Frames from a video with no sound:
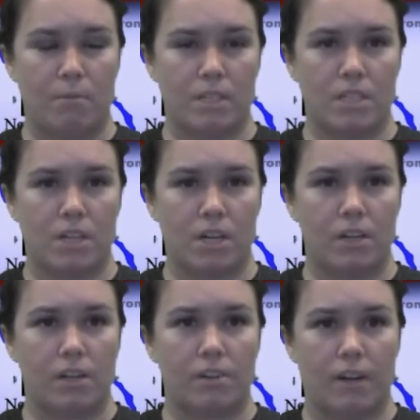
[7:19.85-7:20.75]
which
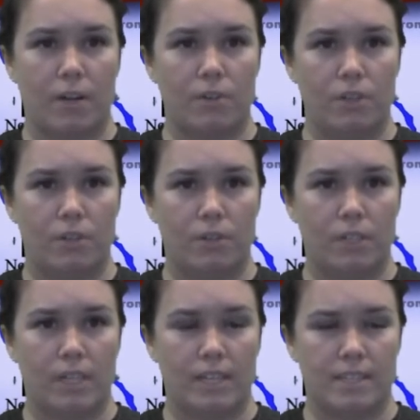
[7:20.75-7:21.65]
started around noon,
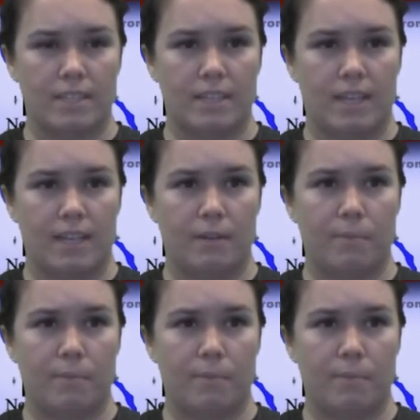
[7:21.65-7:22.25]
Gideon said.